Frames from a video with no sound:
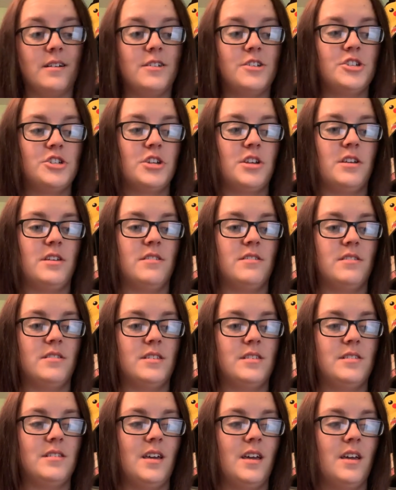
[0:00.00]
She
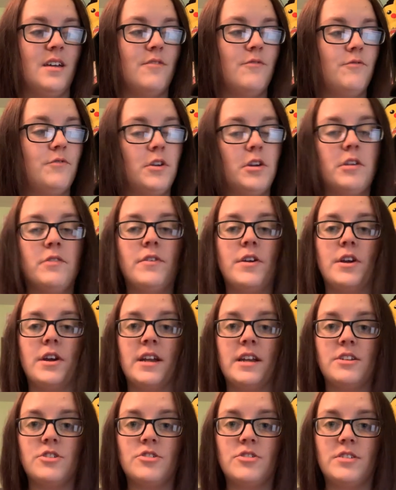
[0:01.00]
is very,
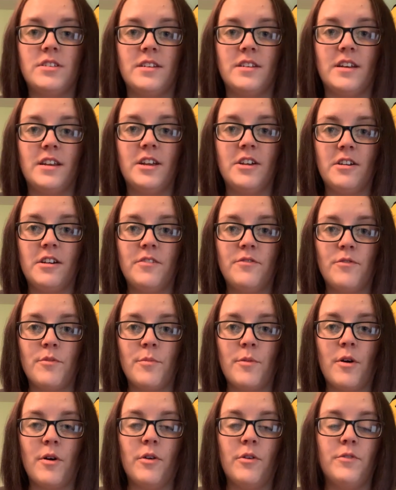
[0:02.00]
very interested in hearing
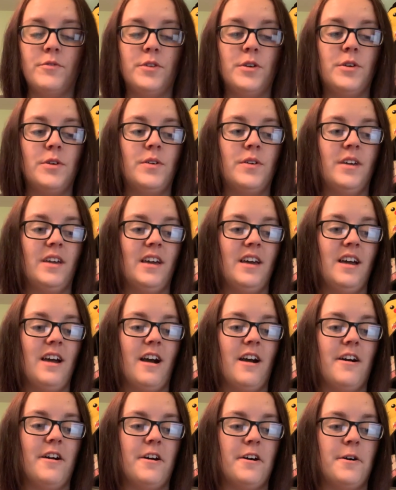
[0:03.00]
from all of you.
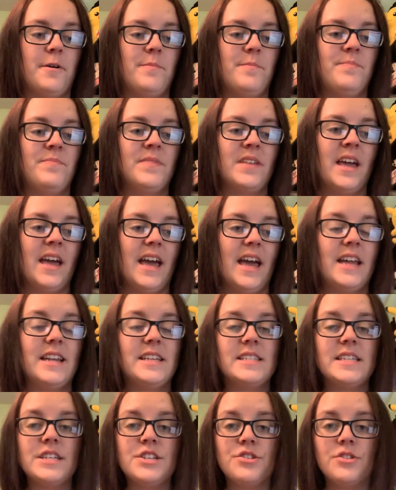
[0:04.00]
And
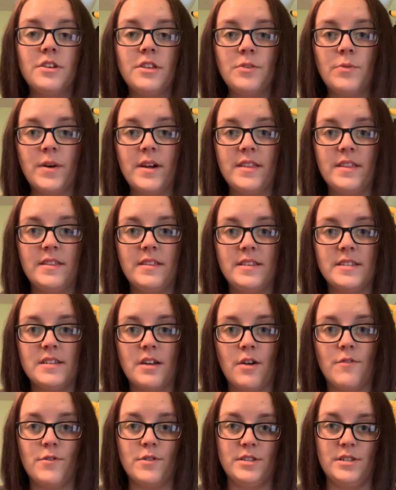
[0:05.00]
essentially the way that these
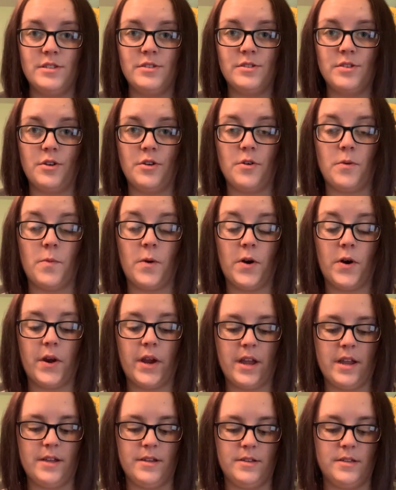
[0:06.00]
conferences are going to
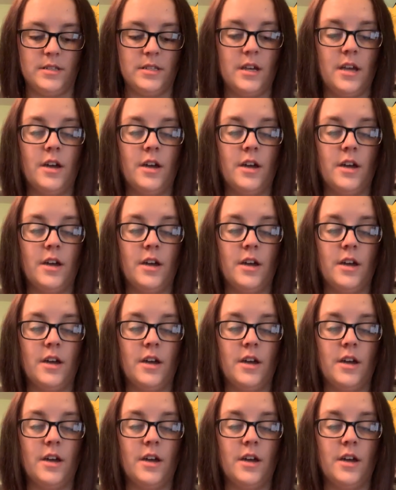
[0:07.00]
work is,